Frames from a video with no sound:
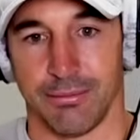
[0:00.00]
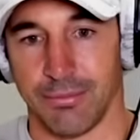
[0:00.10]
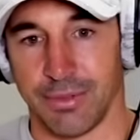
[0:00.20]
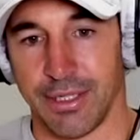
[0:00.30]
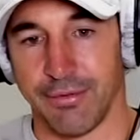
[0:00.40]

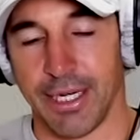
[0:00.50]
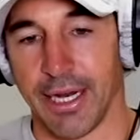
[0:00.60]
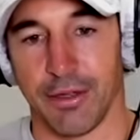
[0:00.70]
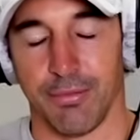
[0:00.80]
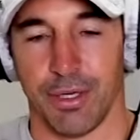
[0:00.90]

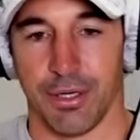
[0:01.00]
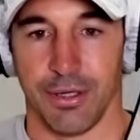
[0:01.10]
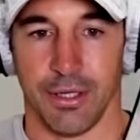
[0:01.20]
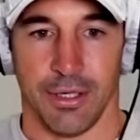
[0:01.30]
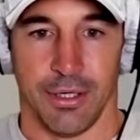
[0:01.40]
78th minute.
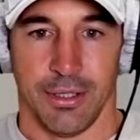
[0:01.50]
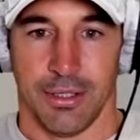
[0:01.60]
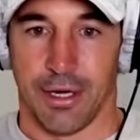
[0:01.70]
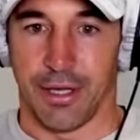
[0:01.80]
The